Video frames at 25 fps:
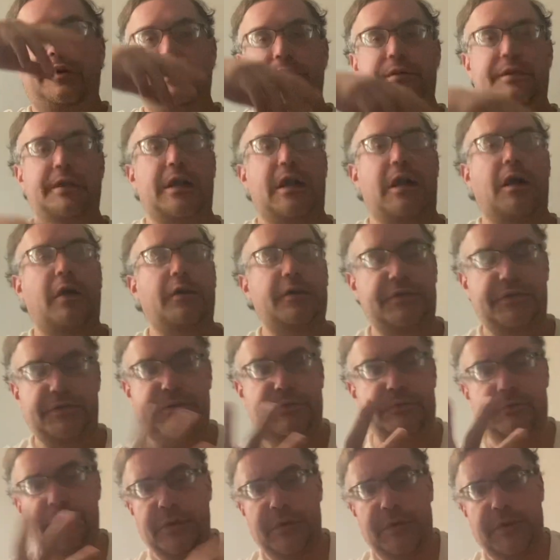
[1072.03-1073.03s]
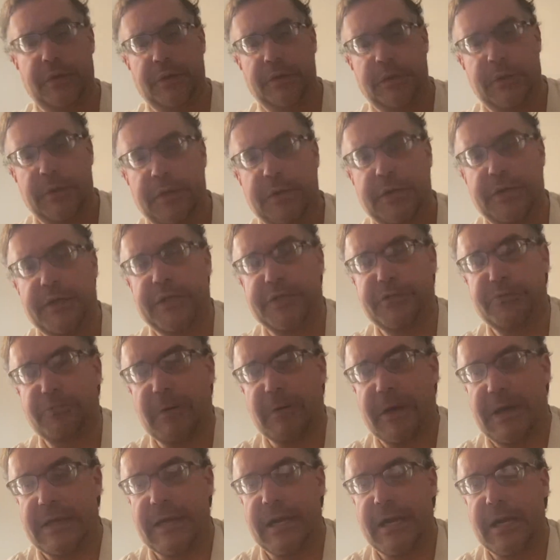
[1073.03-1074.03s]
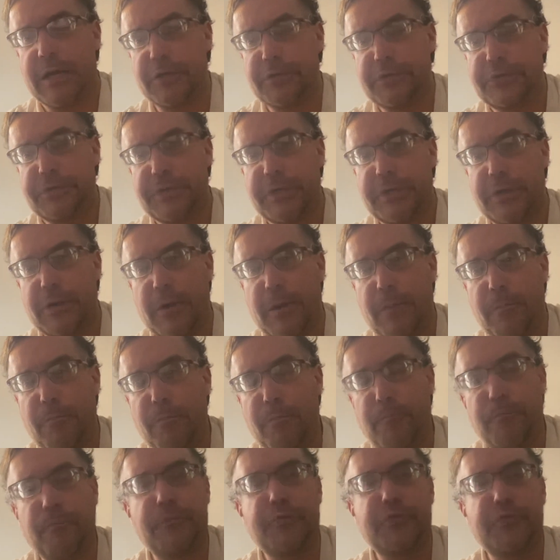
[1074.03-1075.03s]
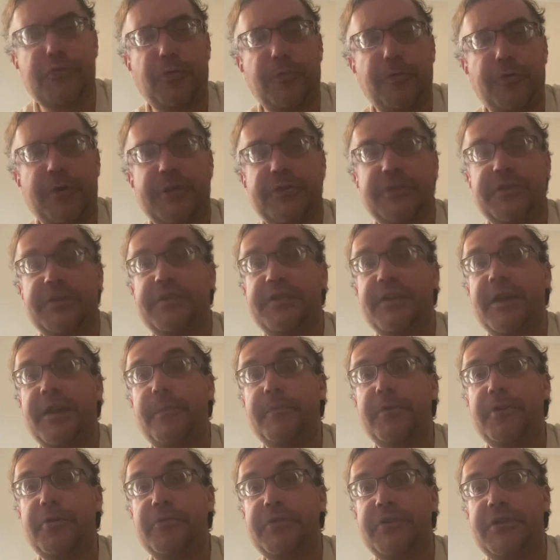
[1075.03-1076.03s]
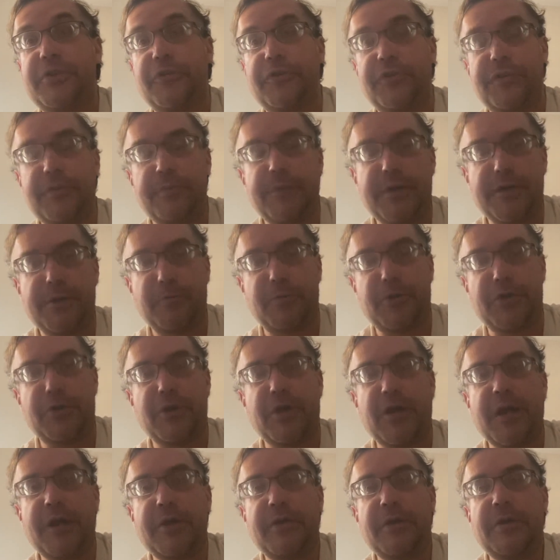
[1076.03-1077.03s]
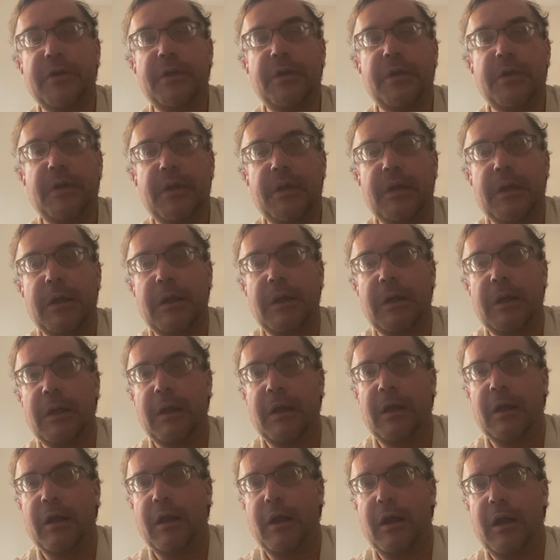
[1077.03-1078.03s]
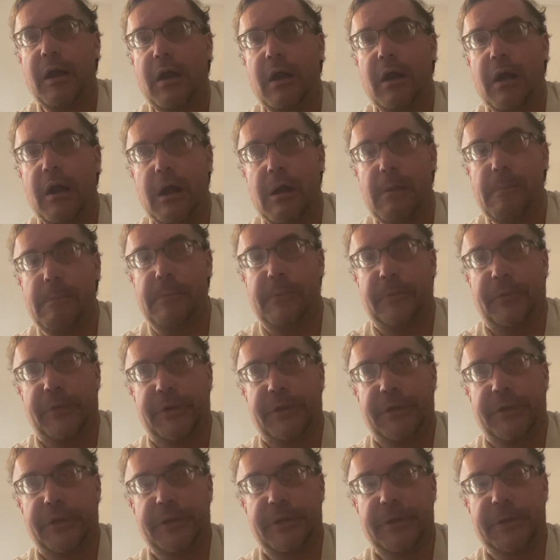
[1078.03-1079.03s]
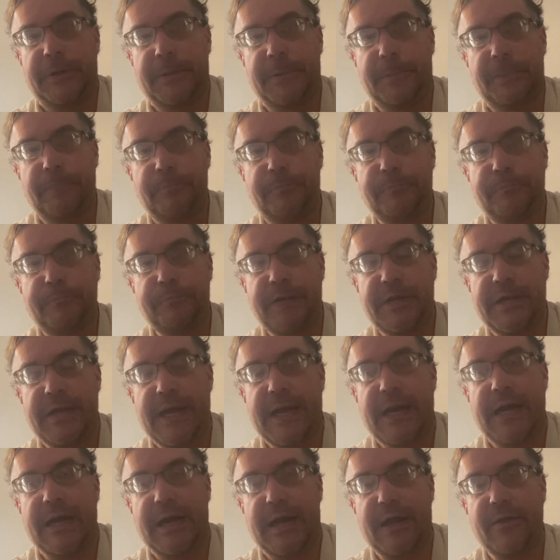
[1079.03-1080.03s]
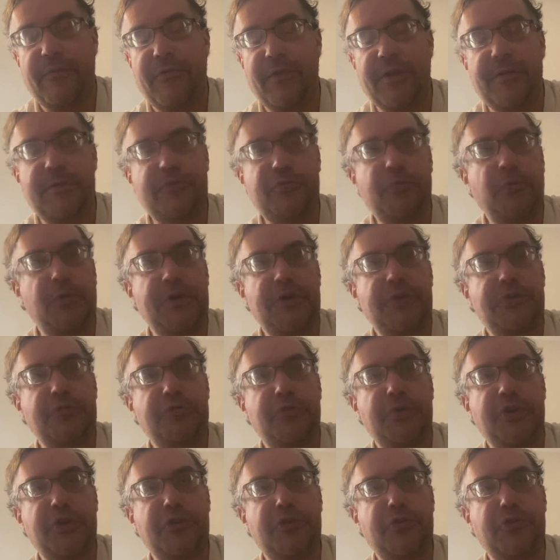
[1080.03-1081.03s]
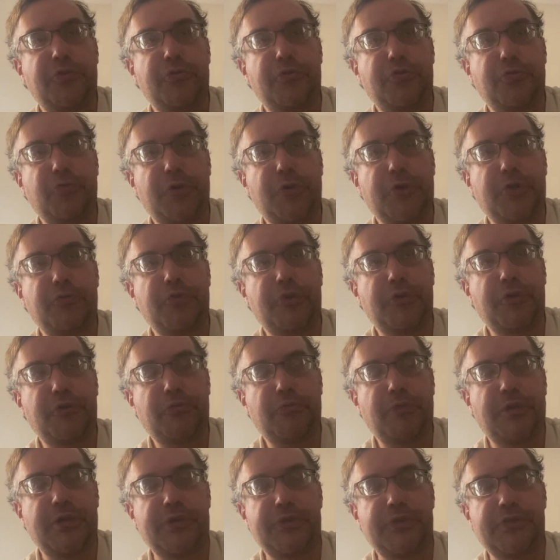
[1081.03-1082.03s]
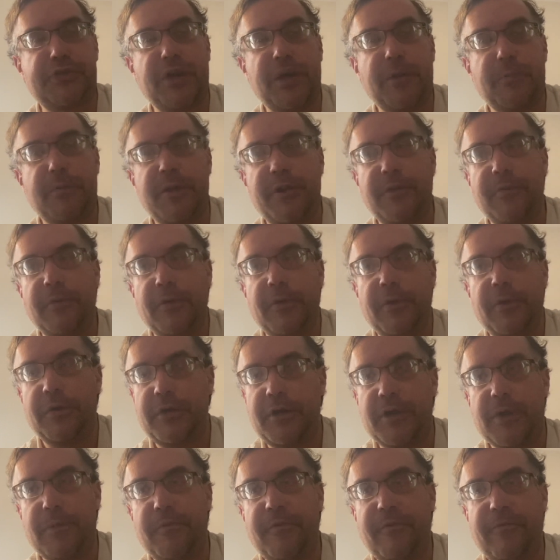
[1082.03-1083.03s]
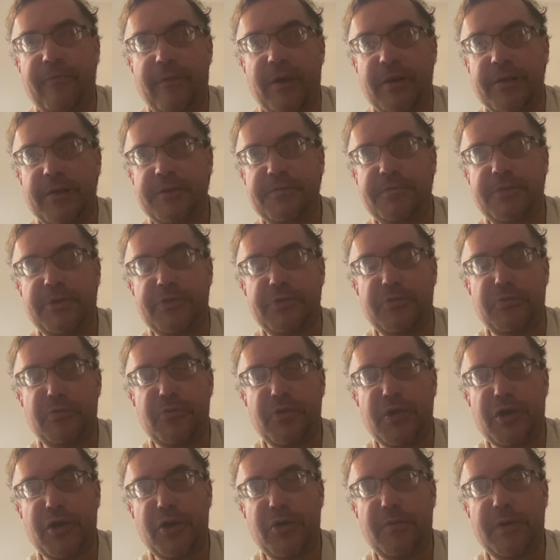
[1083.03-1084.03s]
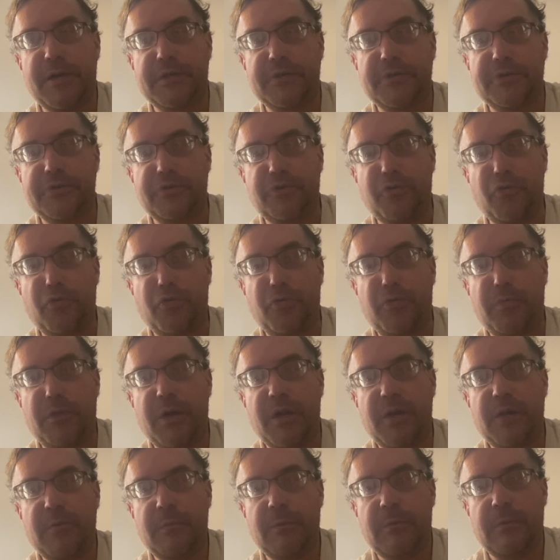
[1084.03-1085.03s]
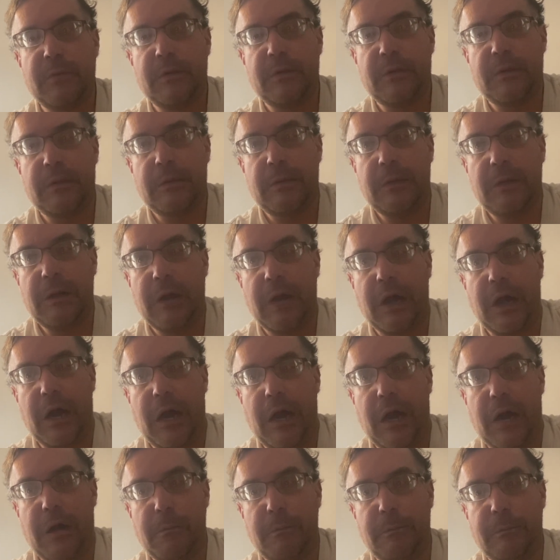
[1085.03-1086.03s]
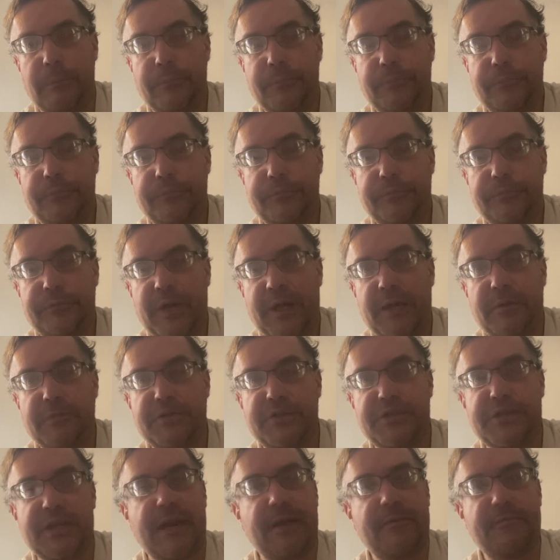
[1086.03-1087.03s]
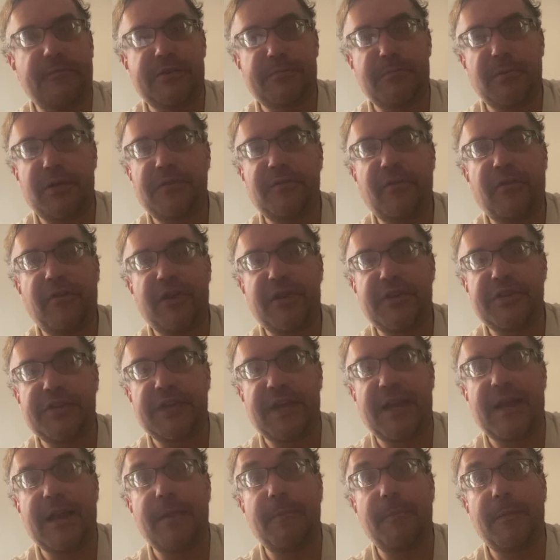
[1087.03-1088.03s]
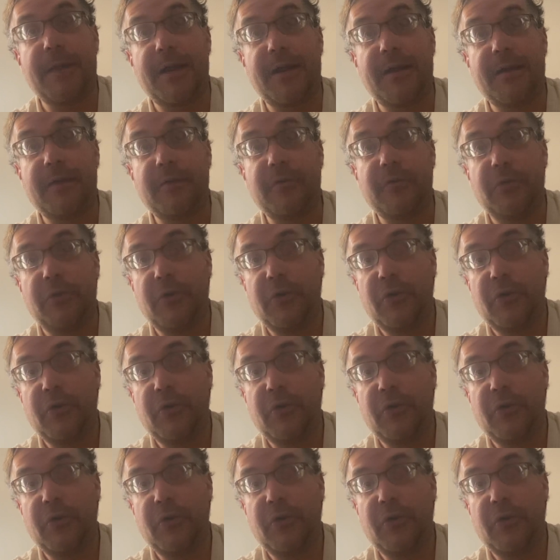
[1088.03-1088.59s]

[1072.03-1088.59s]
you know, it's it's right there. So I'm so I'm, as I said, I'm a utility man and whatnot. Um, but yeah, I think 2022, 2023 is gonna be gonna be fun, especially when I go back to school. But um, I'm just gonna have as much fun as I can making